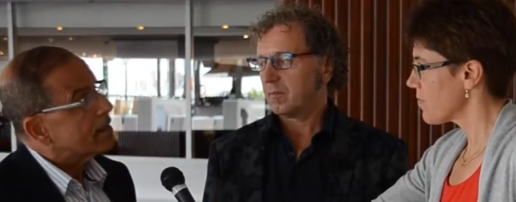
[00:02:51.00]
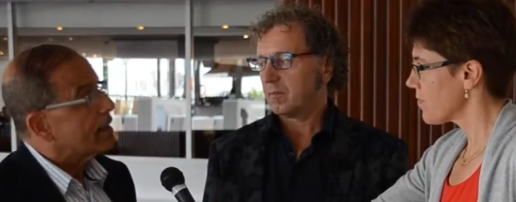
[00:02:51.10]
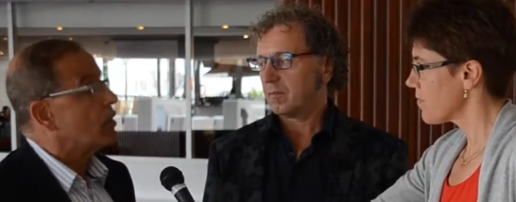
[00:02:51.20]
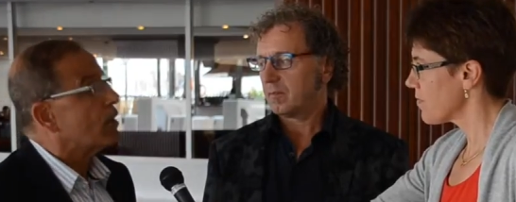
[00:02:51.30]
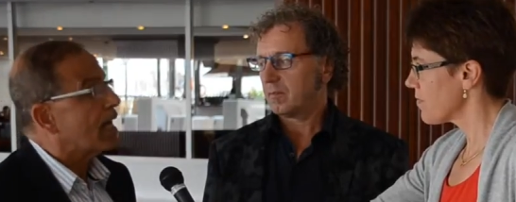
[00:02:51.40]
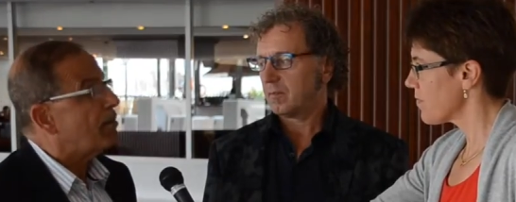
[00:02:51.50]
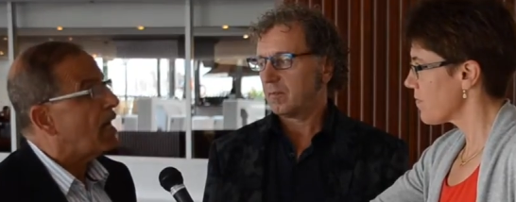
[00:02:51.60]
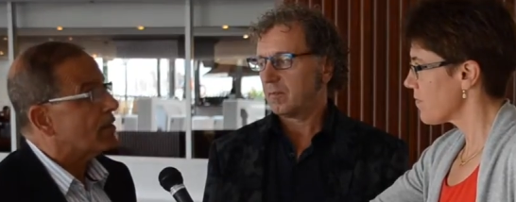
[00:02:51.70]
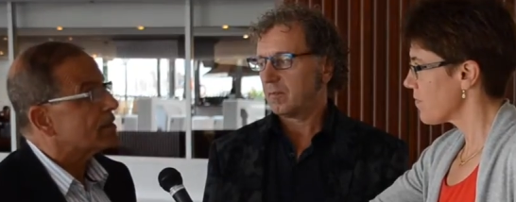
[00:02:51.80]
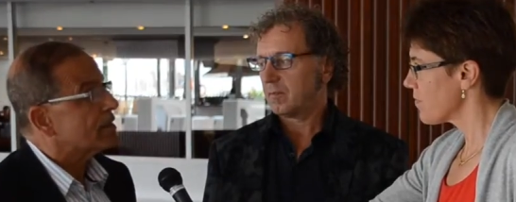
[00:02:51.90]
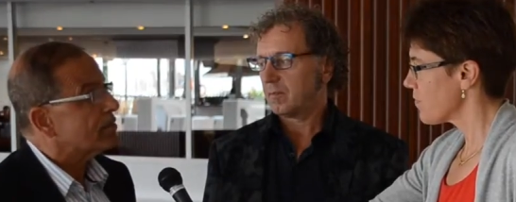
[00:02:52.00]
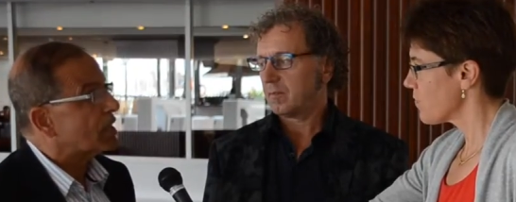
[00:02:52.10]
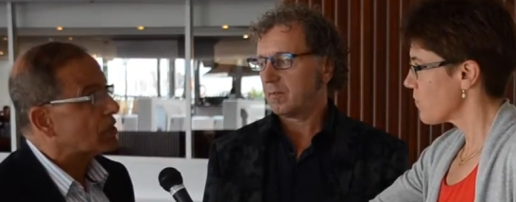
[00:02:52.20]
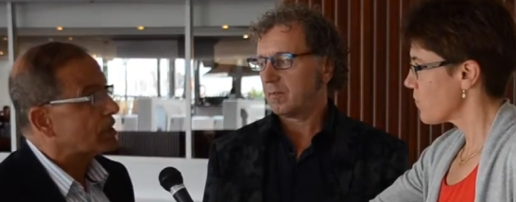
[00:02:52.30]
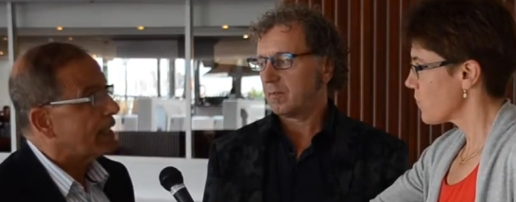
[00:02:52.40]
Speaker 1: they don't come out
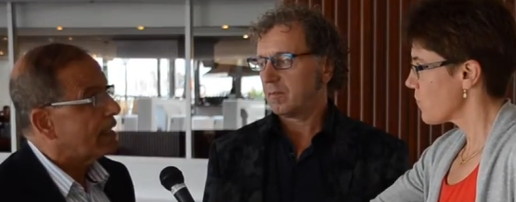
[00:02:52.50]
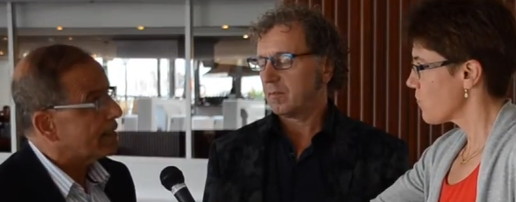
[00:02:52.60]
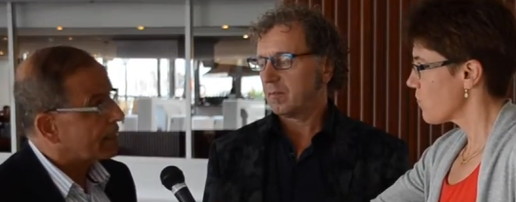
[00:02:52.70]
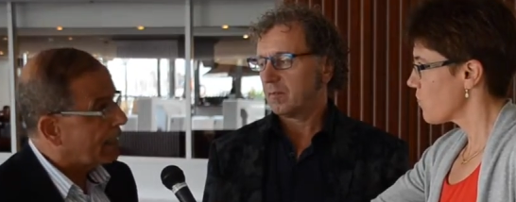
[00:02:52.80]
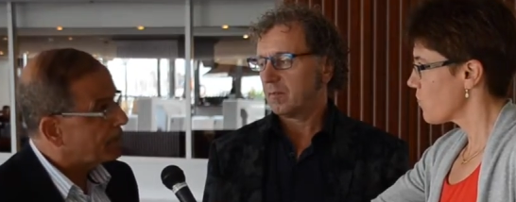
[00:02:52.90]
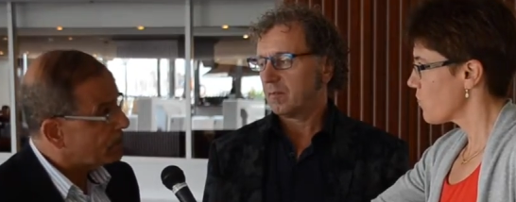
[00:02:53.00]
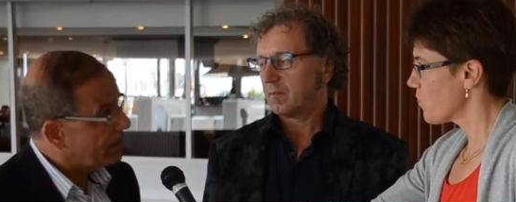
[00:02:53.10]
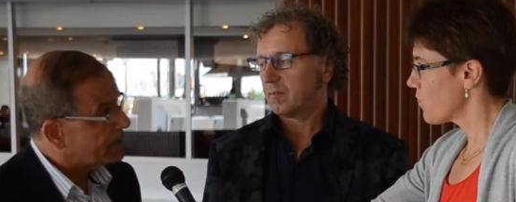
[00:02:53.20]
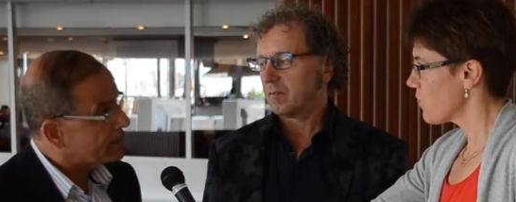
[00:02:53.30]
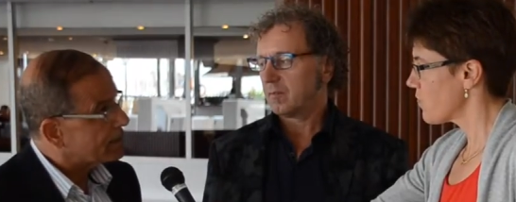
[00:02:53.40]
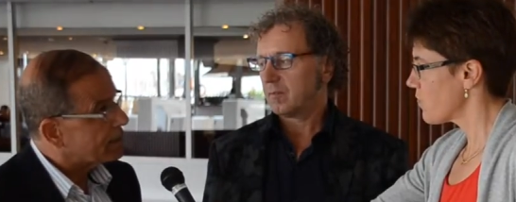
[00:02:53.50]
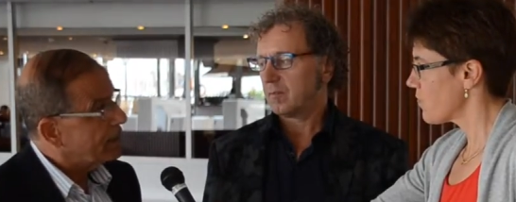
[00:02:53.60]
because they are encapsulated.